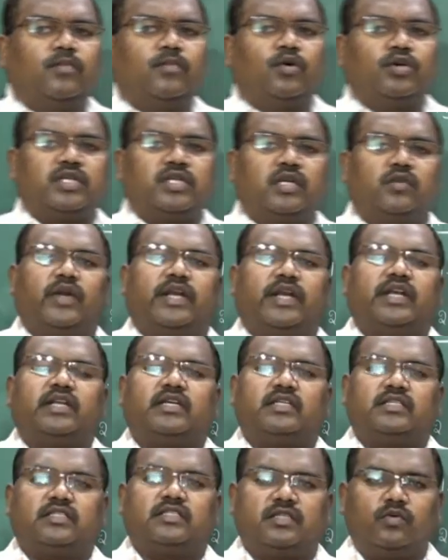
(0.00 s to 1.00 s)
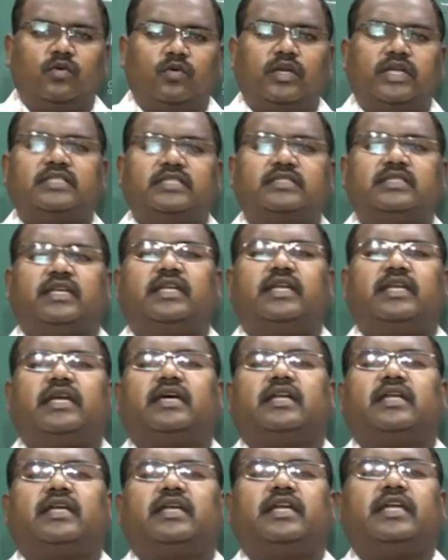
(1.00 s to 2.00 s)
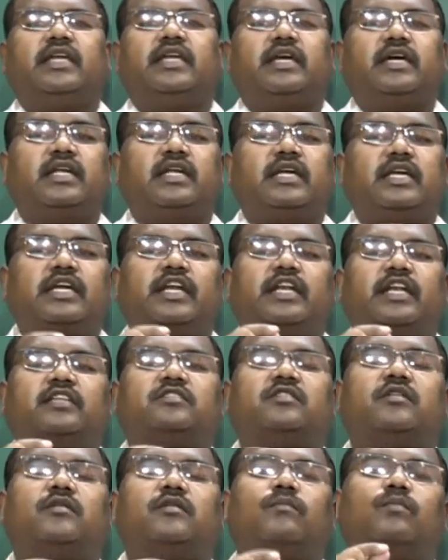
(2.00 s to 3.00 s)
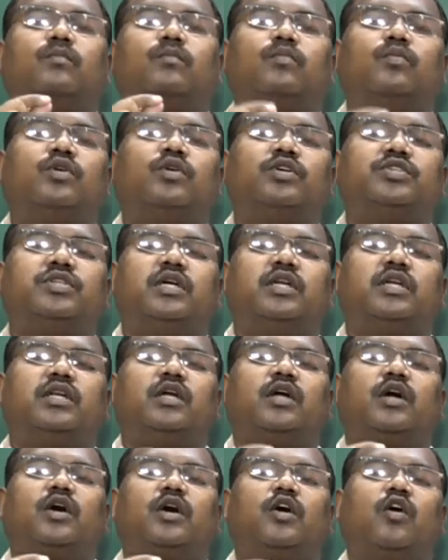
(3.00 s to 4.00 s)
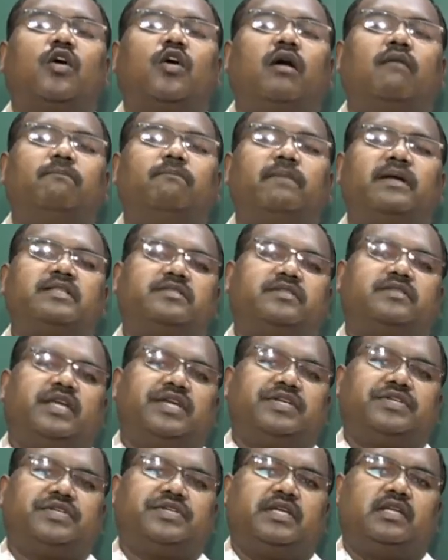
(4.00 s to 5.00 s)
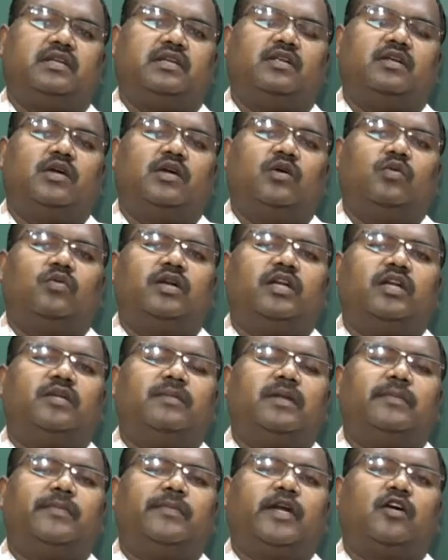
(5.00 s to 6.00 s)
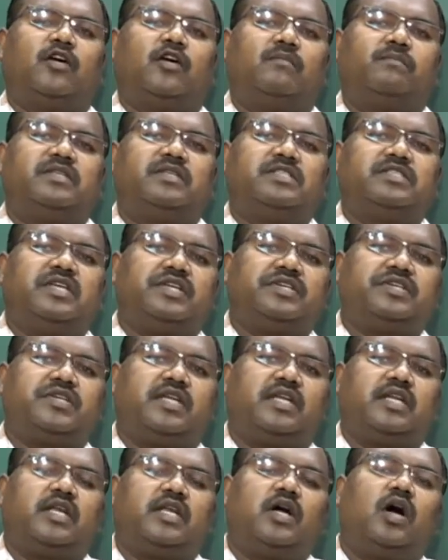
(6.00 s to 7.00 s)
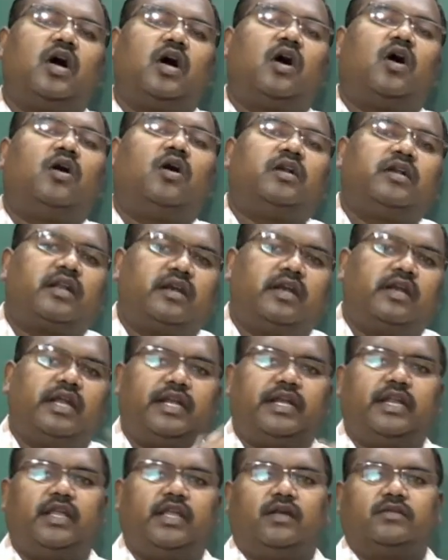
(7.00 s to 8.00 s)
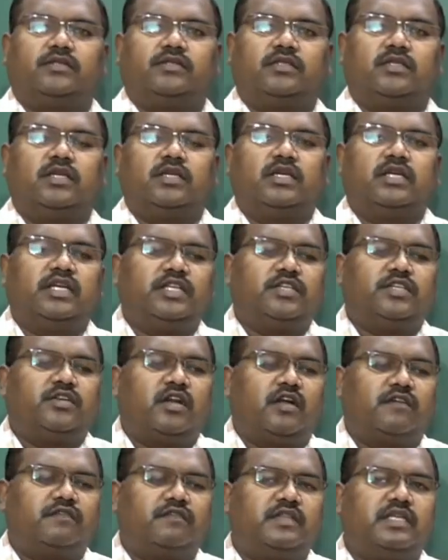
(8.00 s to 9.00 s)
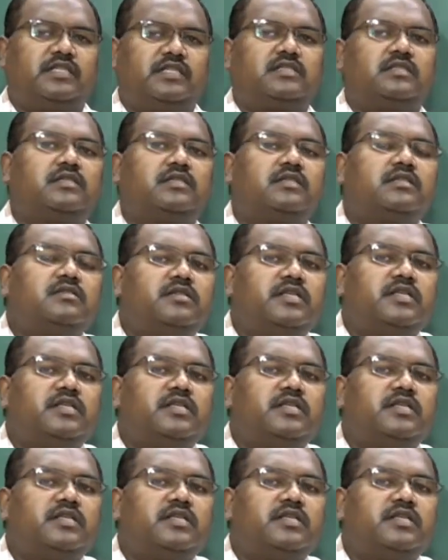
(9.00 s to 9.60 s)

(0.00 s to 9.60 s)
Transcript: the motion vectors, what is it here? Here it is motion compensation. What do you mean by compensation? Alternatives. Instead of this